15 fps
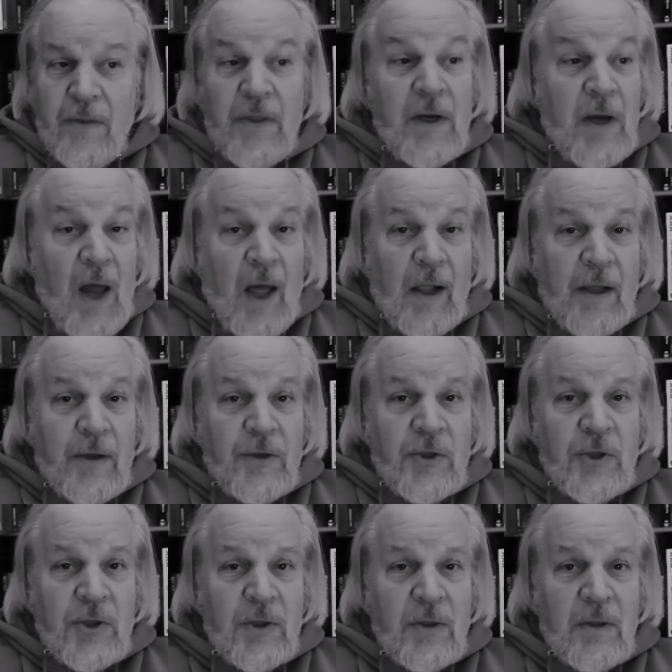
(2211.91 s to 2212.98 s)
the
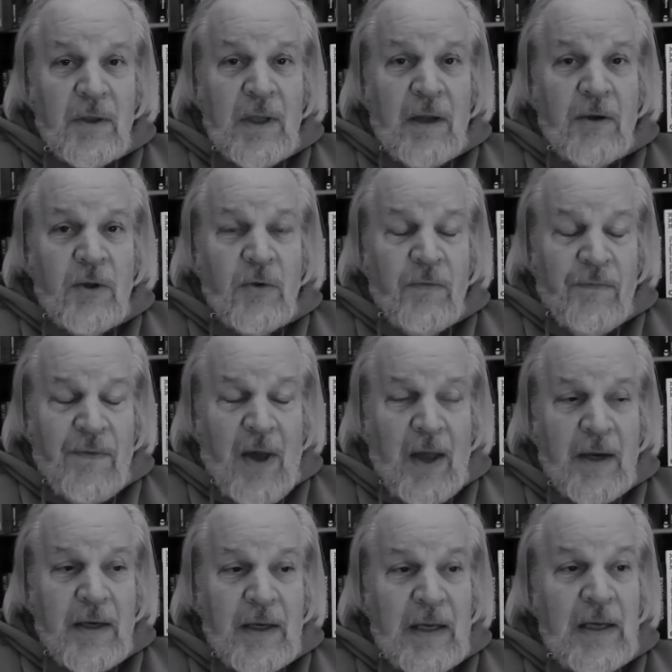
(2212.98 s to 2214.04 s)
knowledge that you'll
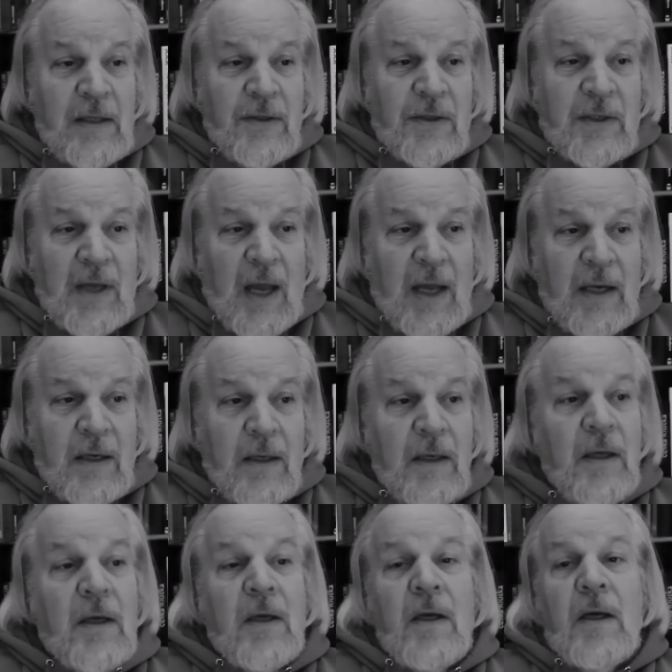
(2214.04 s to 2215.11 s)
find inside
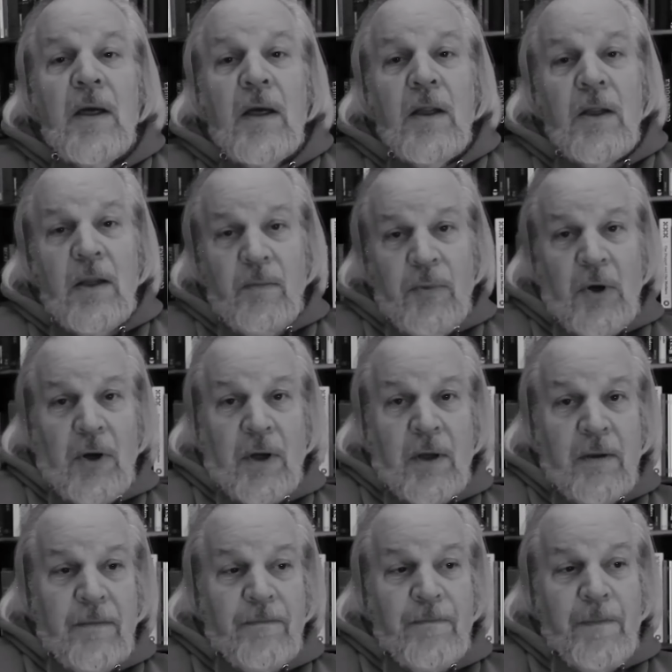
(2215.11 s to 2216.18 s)
the
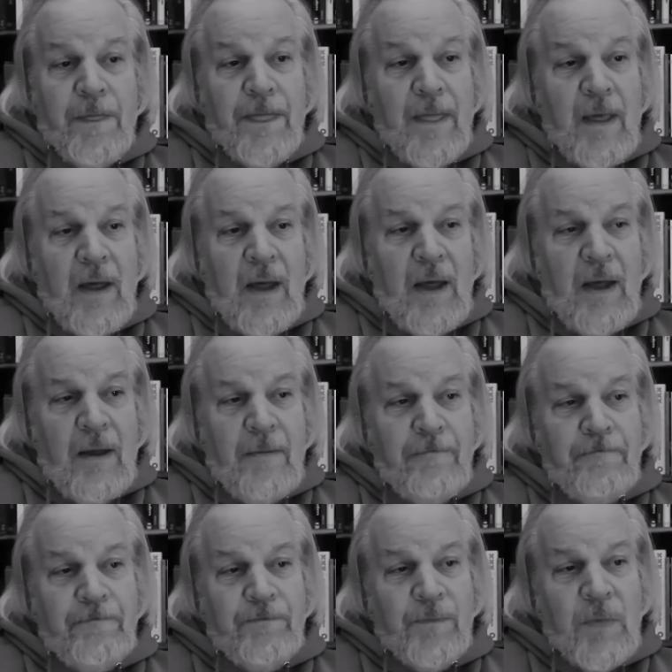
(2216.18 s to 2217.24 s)
book.
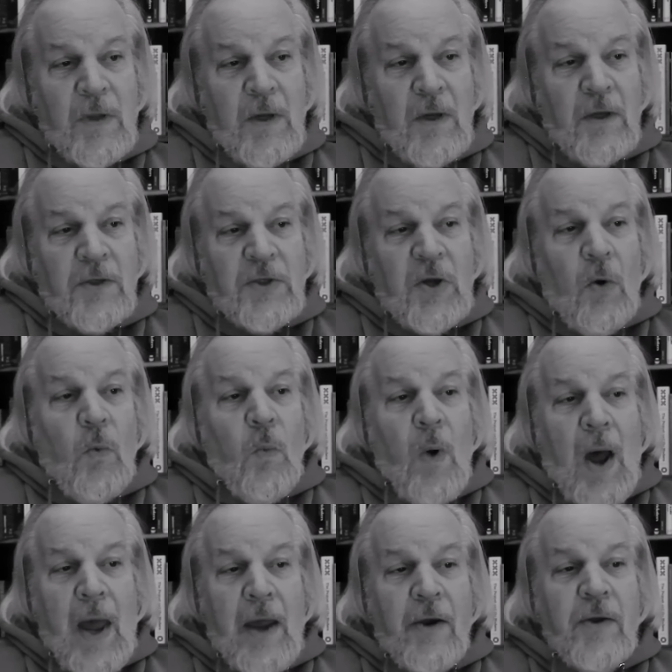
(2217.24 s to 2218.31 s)
So
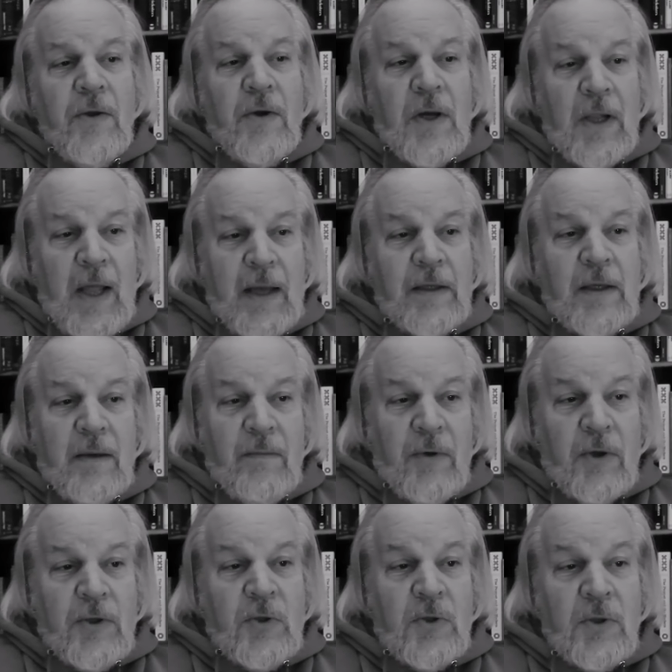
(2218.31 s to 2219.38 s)
why are you collecting
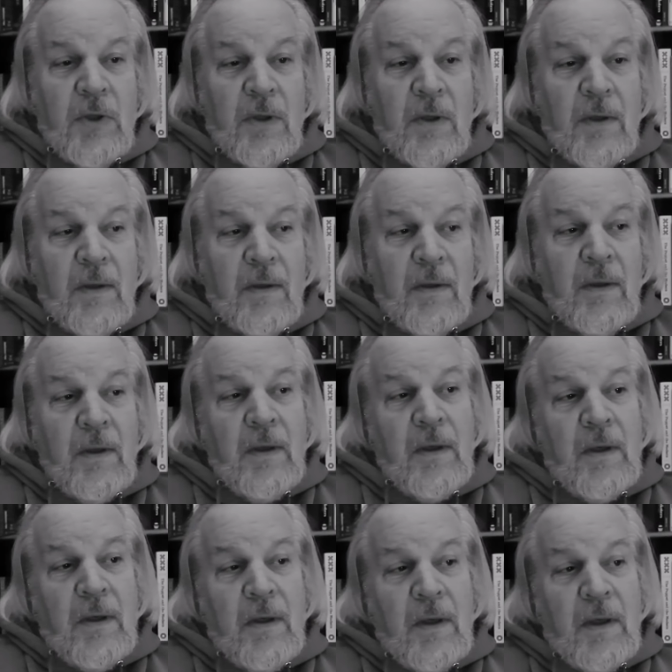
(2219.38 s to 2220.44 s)
books?
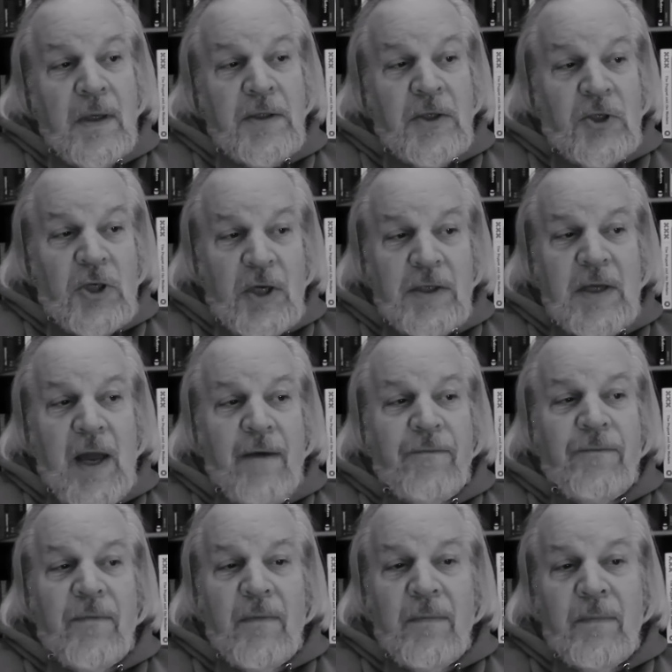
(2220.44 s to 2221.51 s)
Is it just to
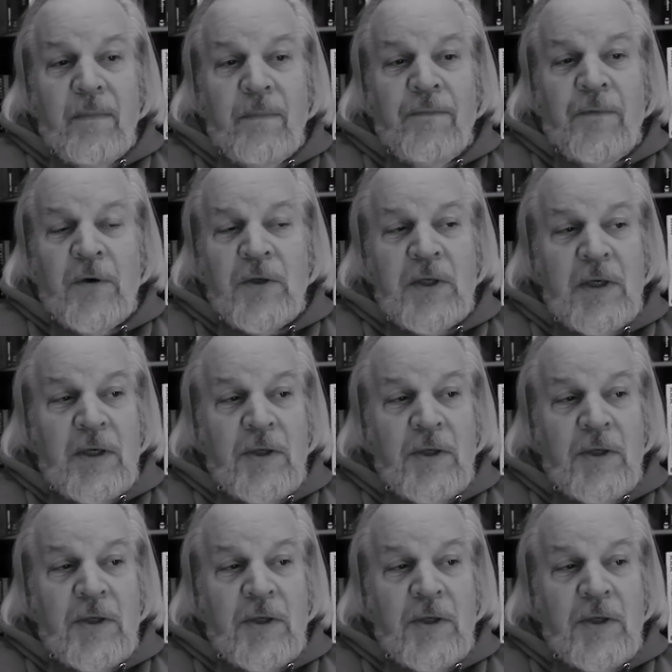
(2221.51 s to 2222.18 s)
have first